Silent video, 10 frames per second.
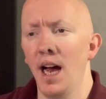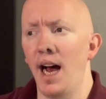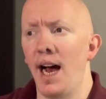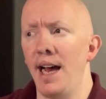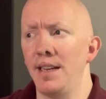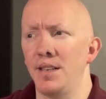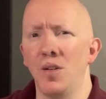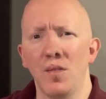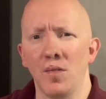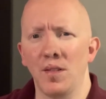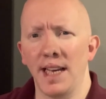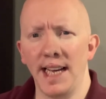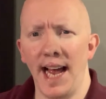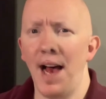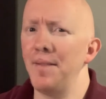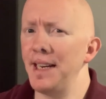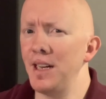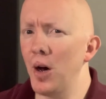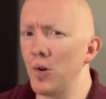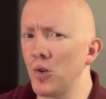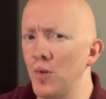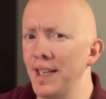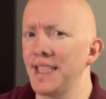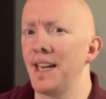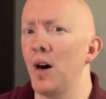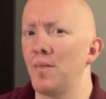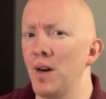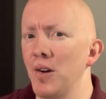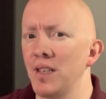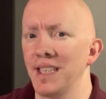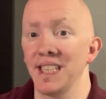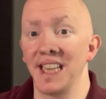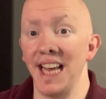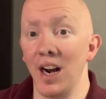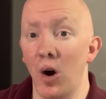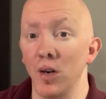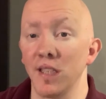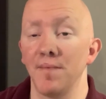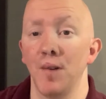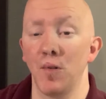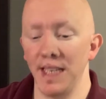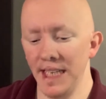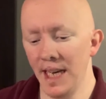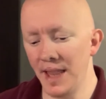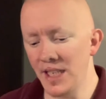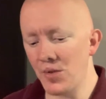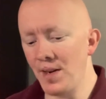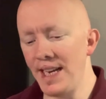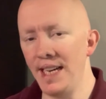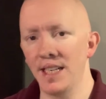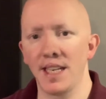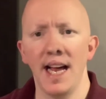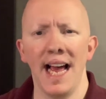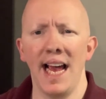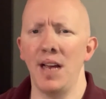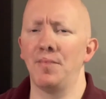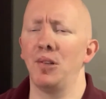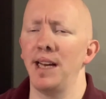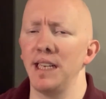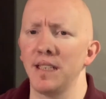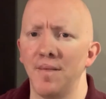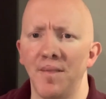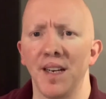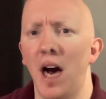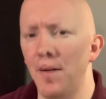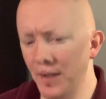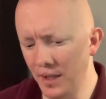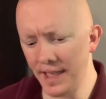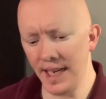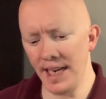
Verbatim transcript: I don't think I have any other green style fragrances that are smoky. This one is. It plays phenomenally.